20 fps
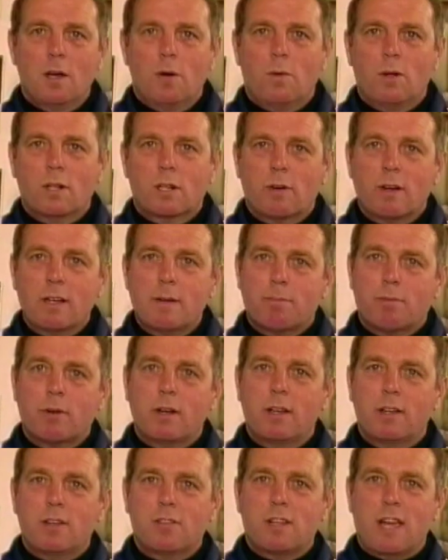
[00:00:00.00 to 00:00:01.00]
Well, Great
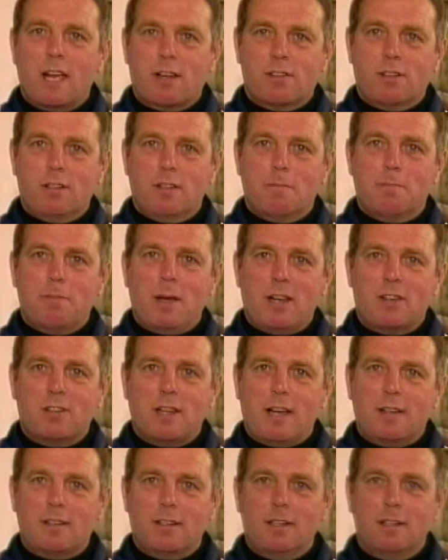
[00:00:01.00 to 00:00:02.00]
Britain is actually the best
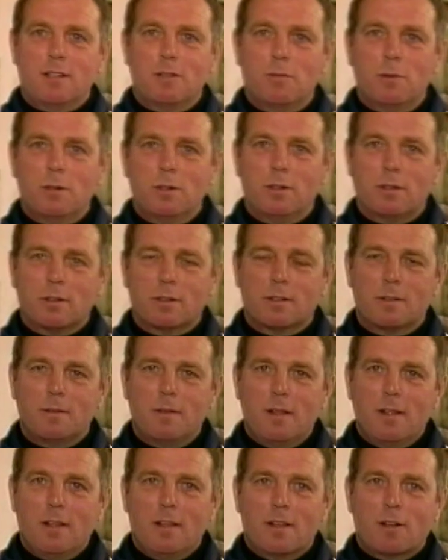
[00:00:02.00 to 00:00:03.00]
at it in the world.
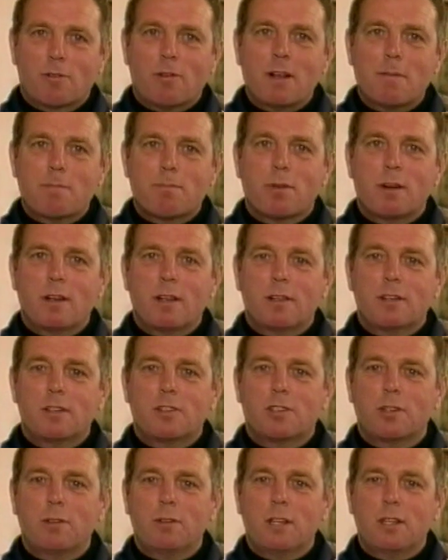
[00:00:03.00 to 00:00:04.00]
Great Britain's
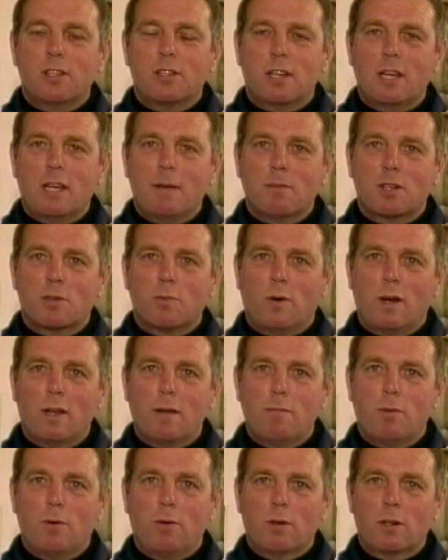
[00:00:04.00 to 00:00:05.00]
shooting team has
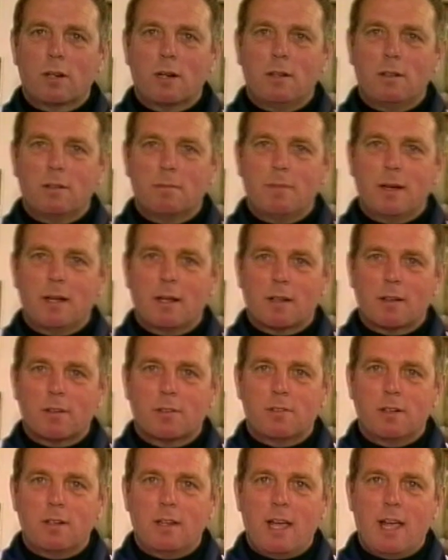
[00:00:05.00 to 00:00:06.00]
won more gold
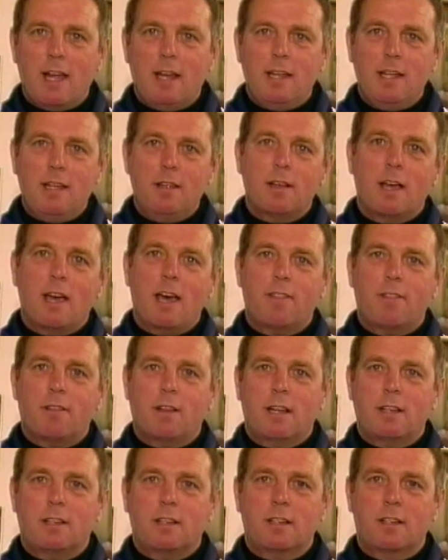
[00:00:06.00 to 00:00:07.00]
medals than any
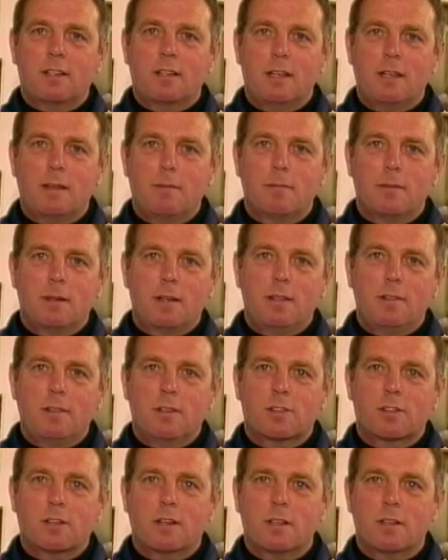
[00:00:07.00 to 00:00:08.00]
athletic team in
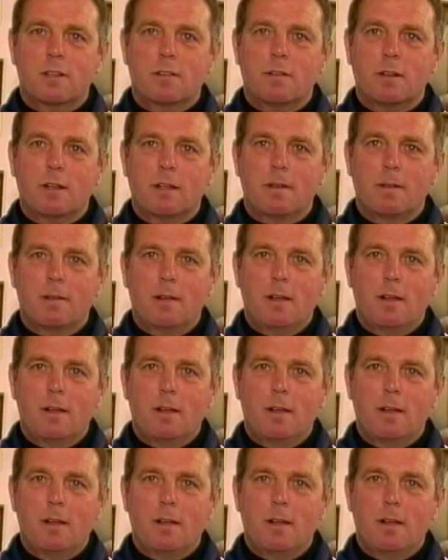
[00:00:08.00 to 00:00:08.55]
this country.